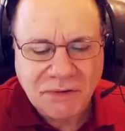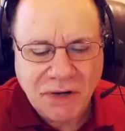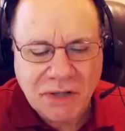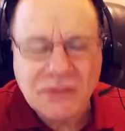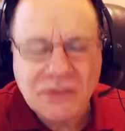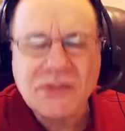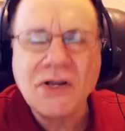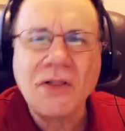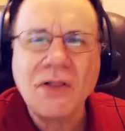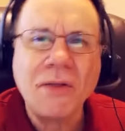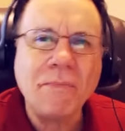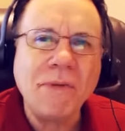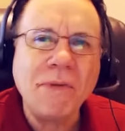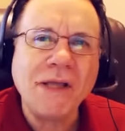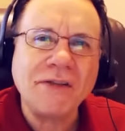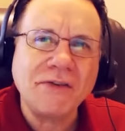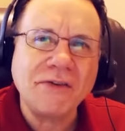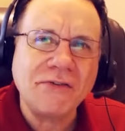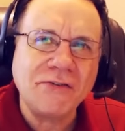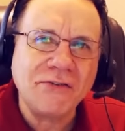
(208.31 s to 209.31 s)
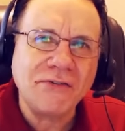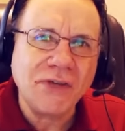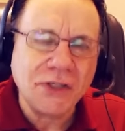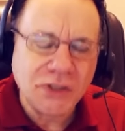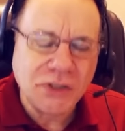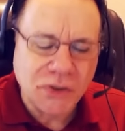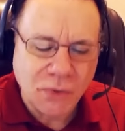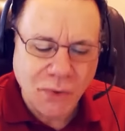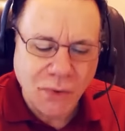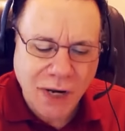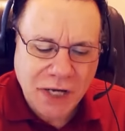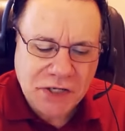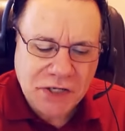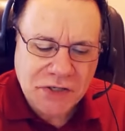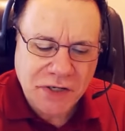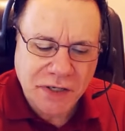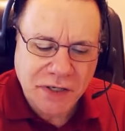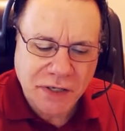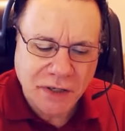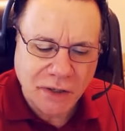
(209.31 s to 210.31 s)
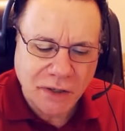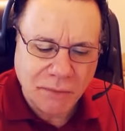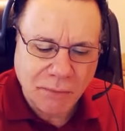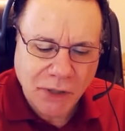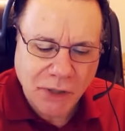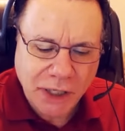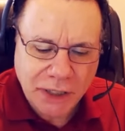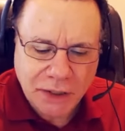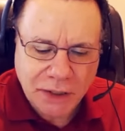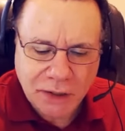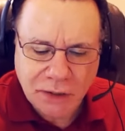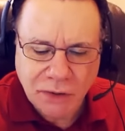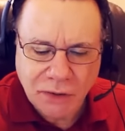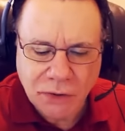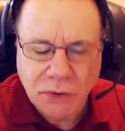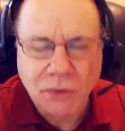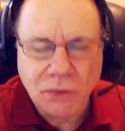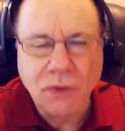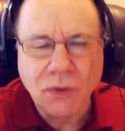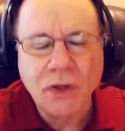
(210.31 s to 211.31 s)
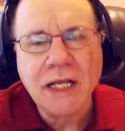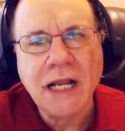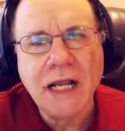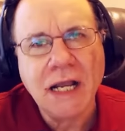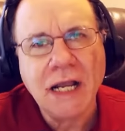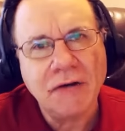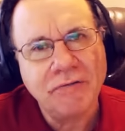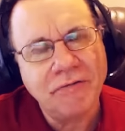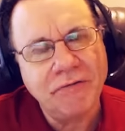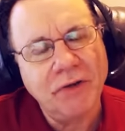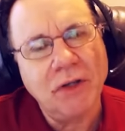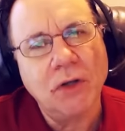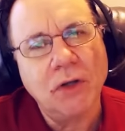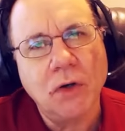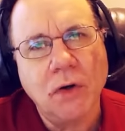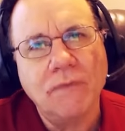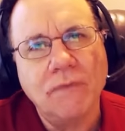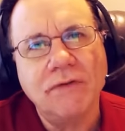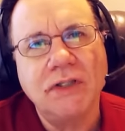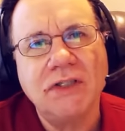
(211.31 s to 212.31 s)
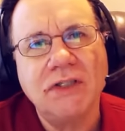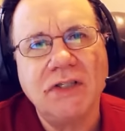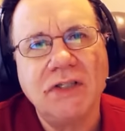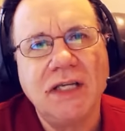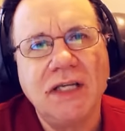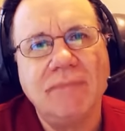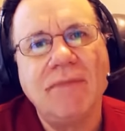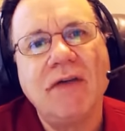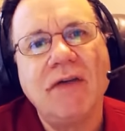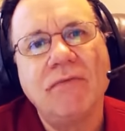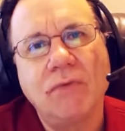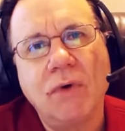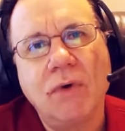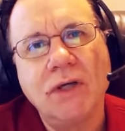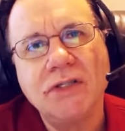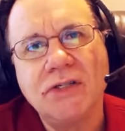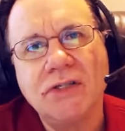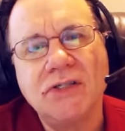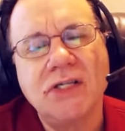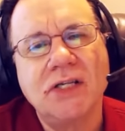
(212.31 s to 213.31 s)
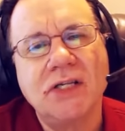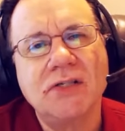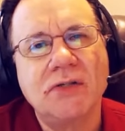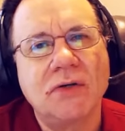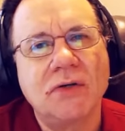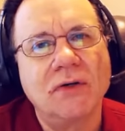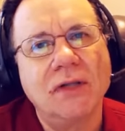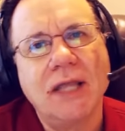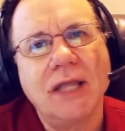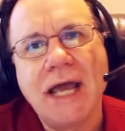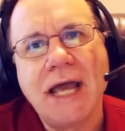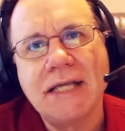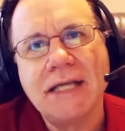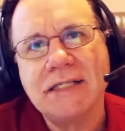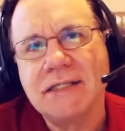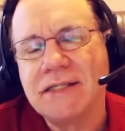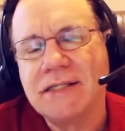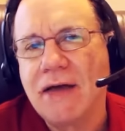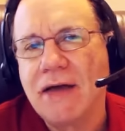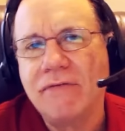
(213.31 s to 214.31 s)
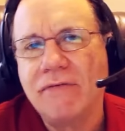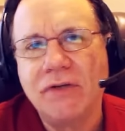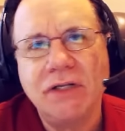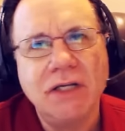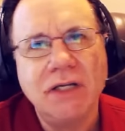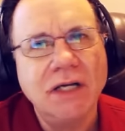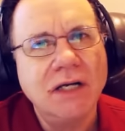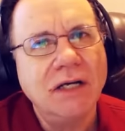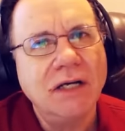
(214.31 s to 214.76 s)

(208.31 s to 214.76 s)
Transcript: Well, it's all about the situation here, Mike. You know, you're looking at a Villanova team. They've won six of their last seven.